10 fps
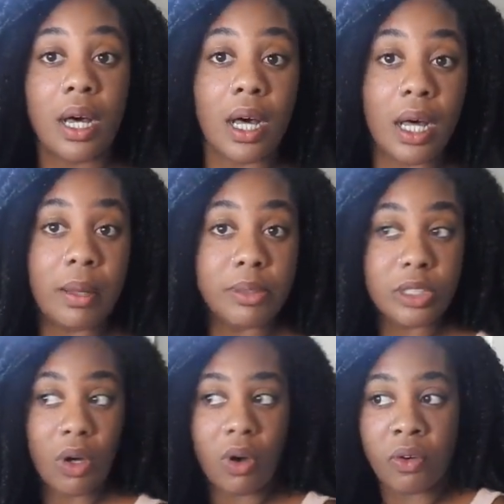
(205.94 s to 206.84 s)
Um,
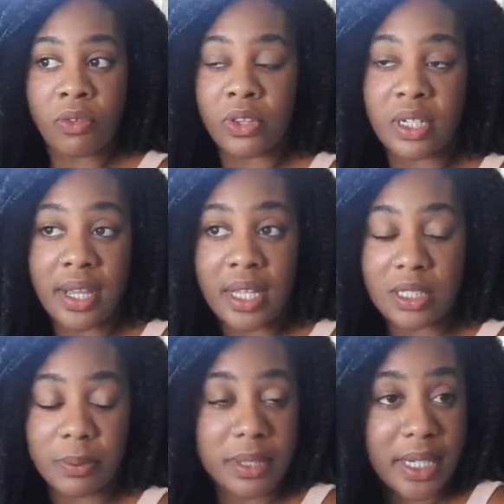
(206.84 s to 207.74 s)
so over the
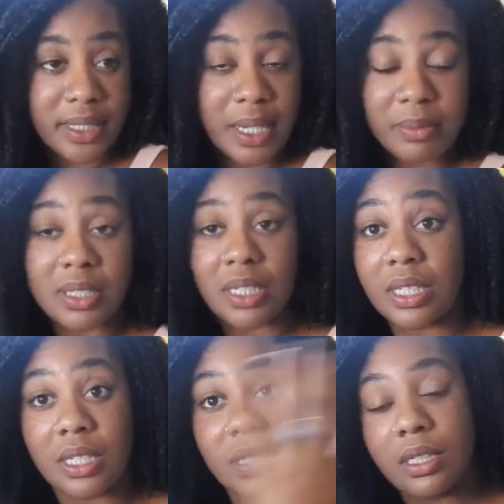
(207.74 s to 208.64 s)
next couple days, I'm just
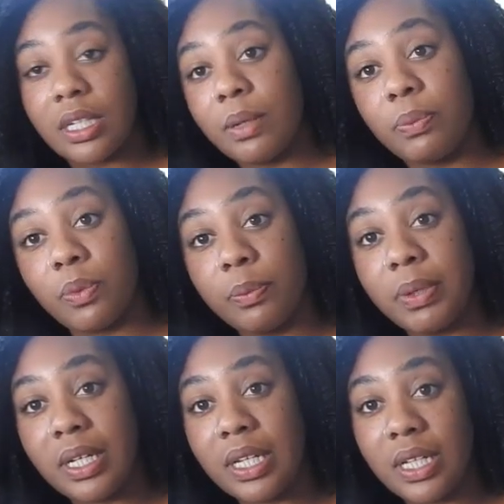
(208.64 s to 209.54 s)
gonna keep
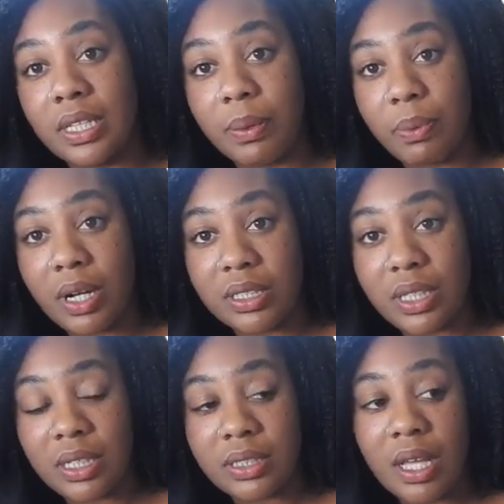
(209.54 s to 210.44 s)
repeating the
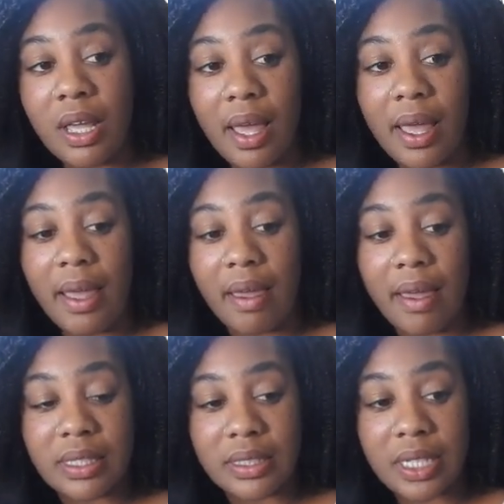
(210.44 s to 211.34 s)
process,
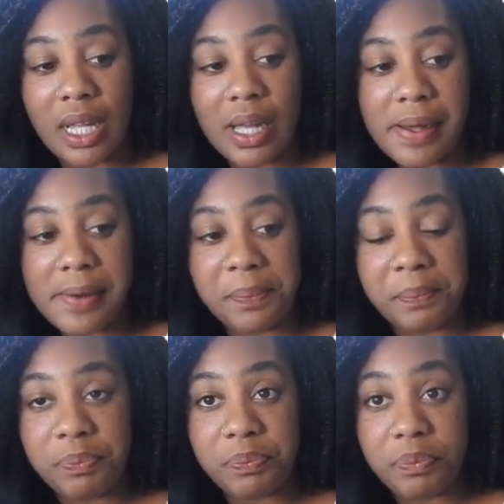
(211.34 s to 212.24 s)
and
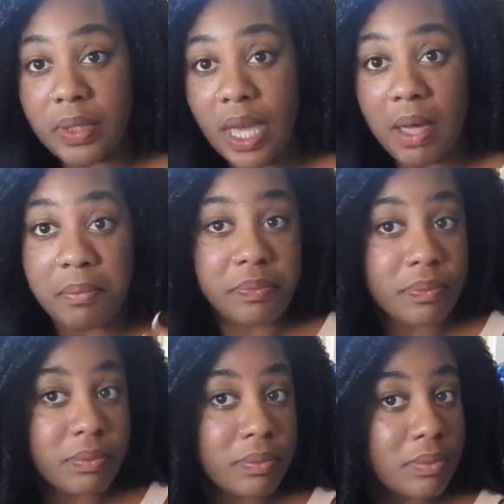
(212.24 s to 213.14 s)
um, yeah,
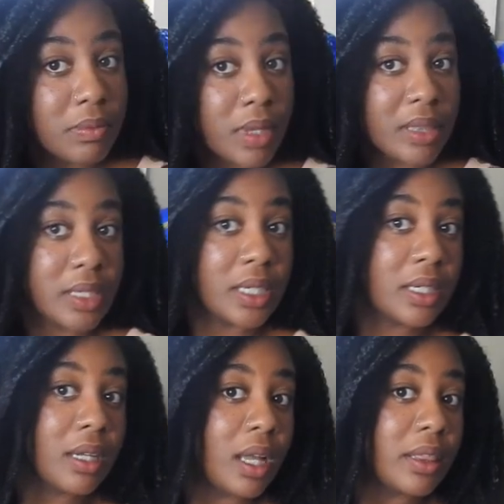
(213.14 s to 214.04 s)
I
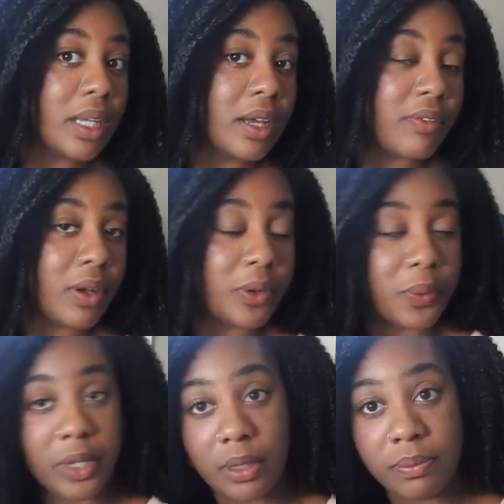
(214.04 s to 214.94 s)
think I think I found a
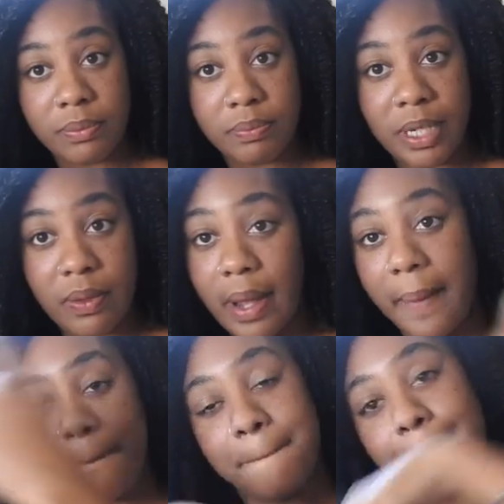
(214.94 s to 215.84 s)
winner. But
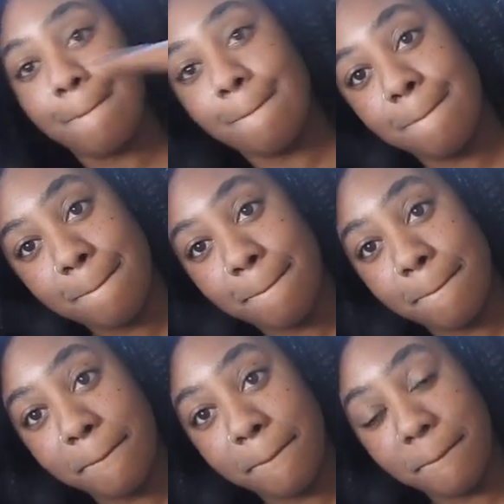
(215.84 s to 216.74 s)
anyway,
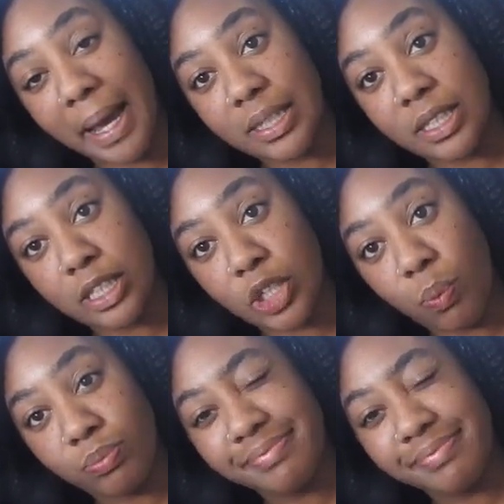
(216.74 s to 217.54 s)
back to the show.